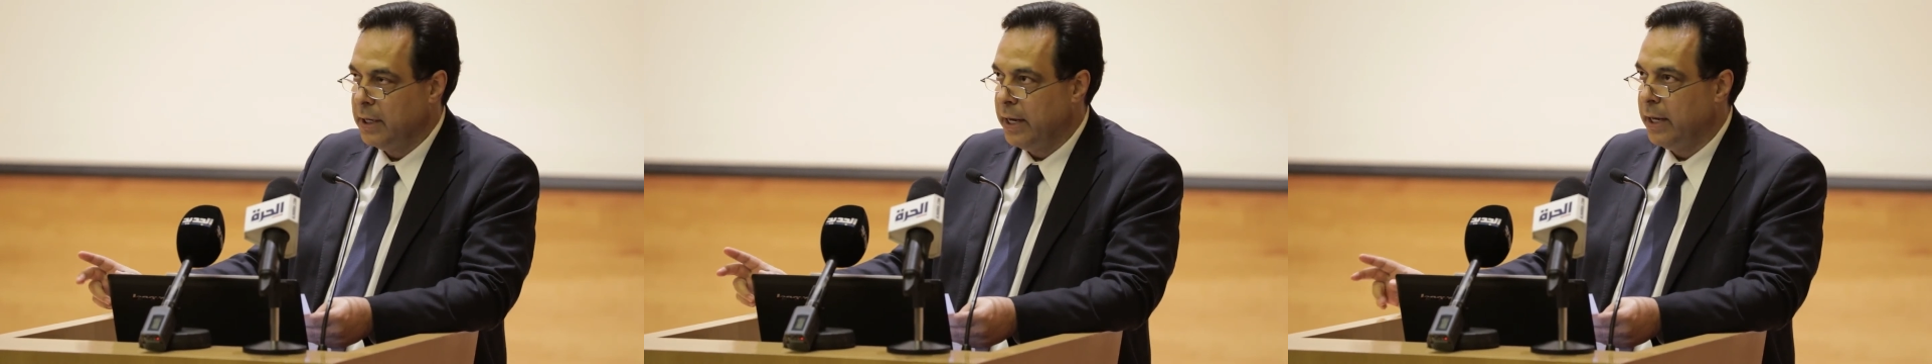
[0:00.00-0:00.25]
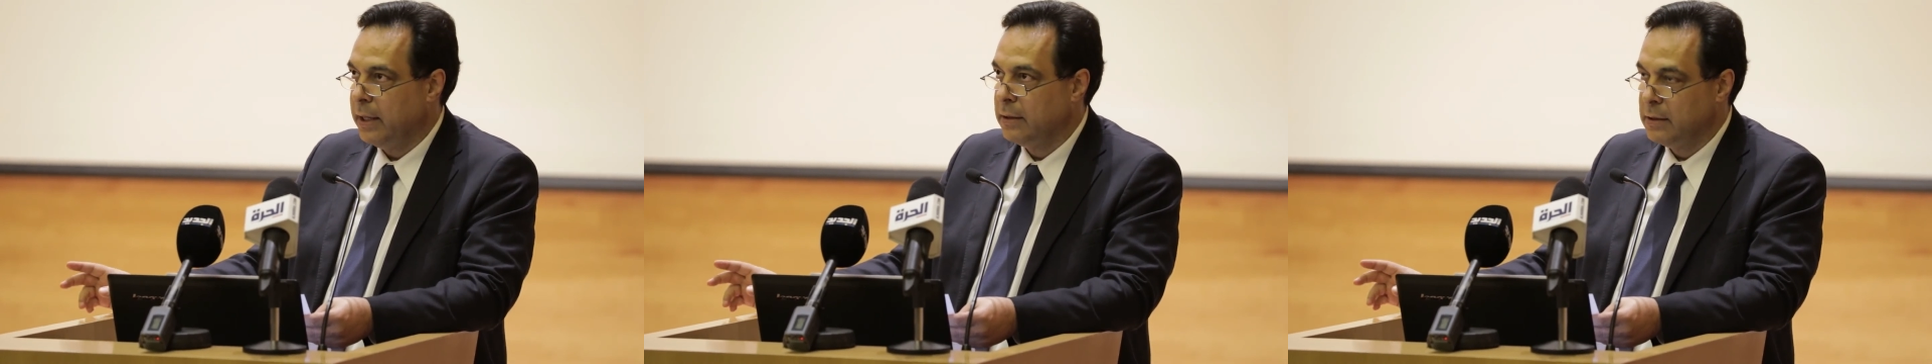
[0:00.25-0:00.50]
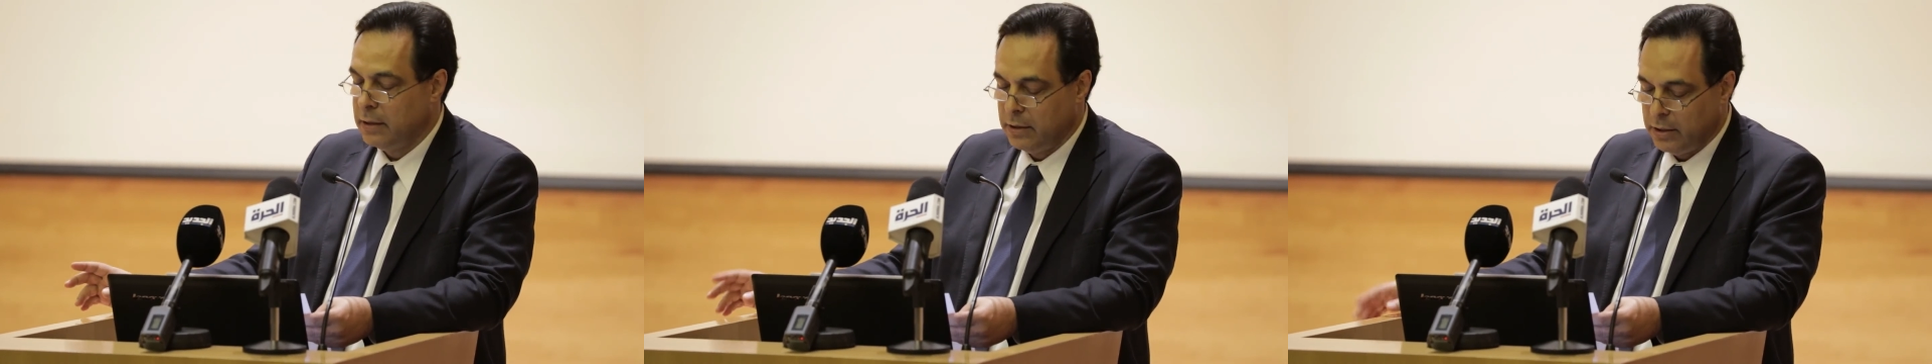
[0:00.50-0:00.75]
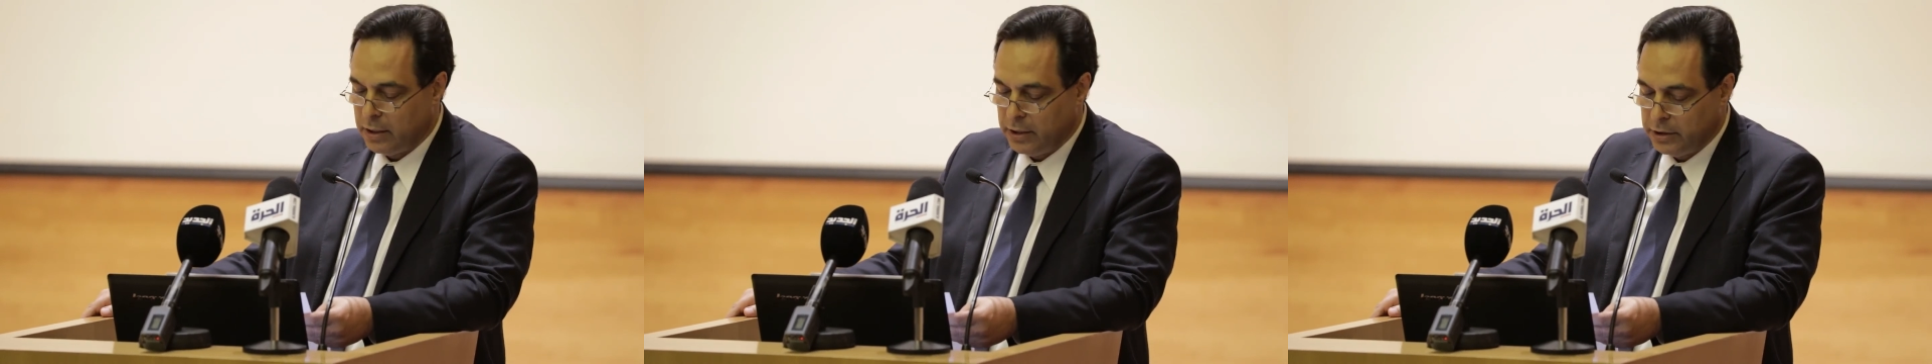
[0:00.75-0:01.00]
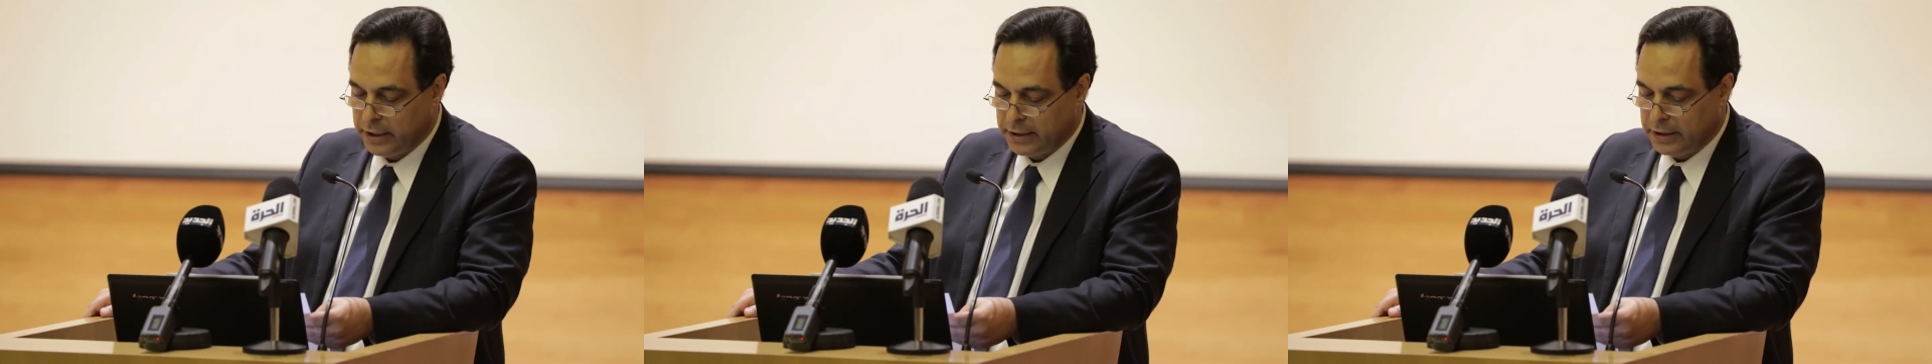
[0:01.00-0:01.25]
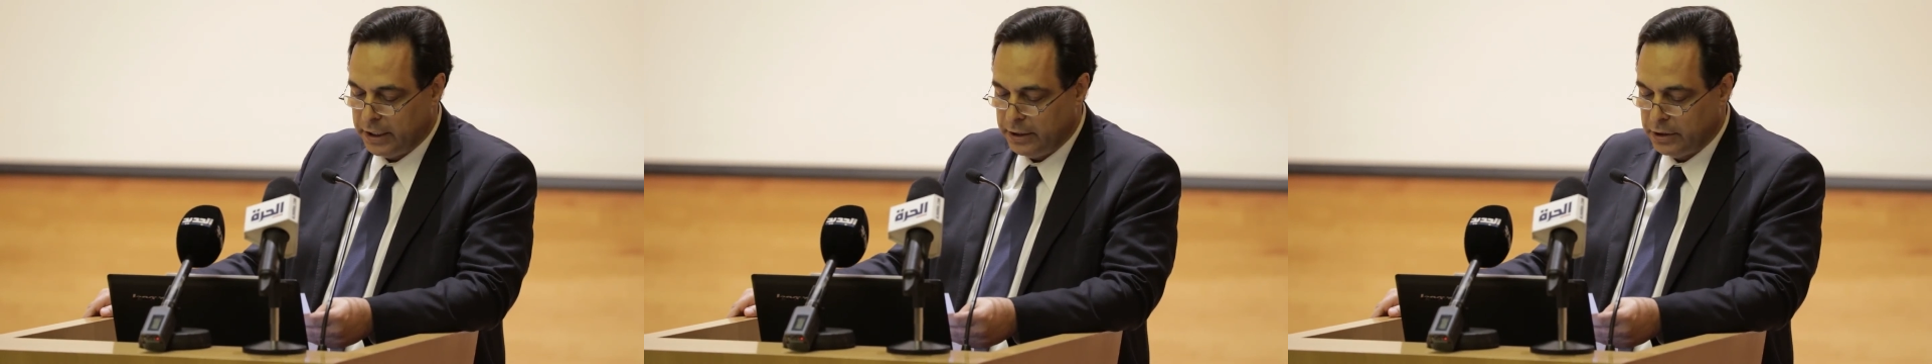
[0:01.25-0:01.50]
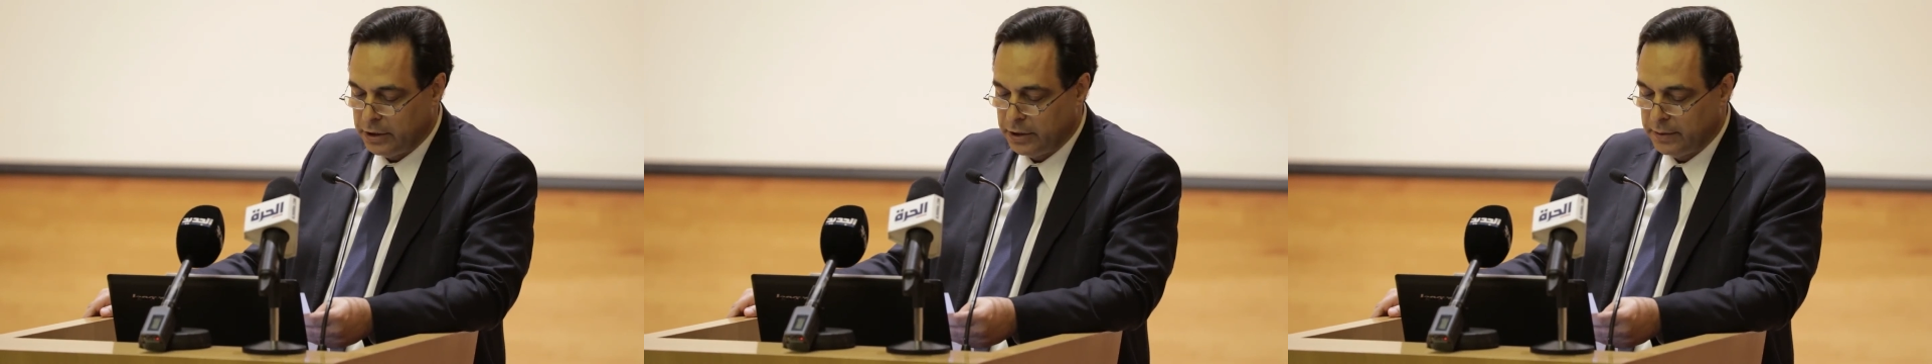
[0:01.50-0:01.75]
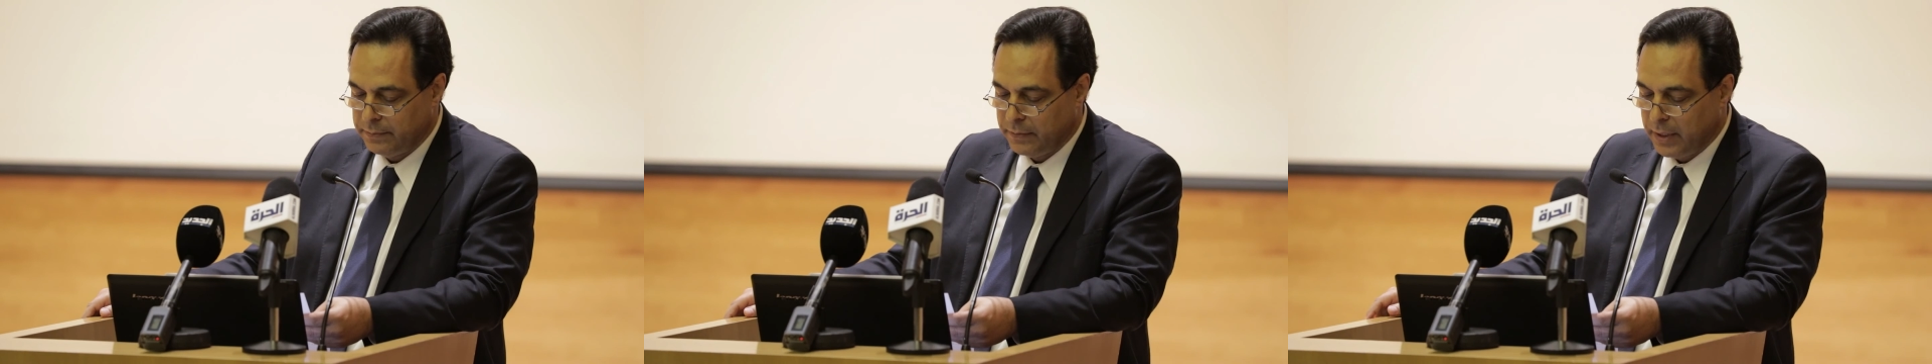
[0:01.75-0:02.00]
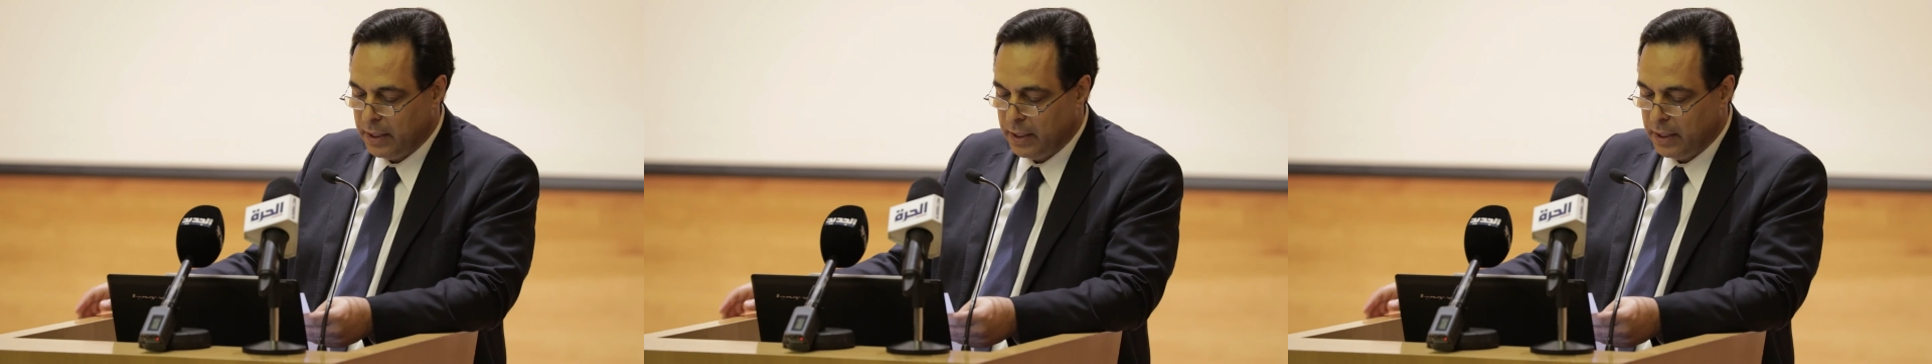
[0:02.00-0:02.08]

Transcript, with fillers: and knowledge exchange.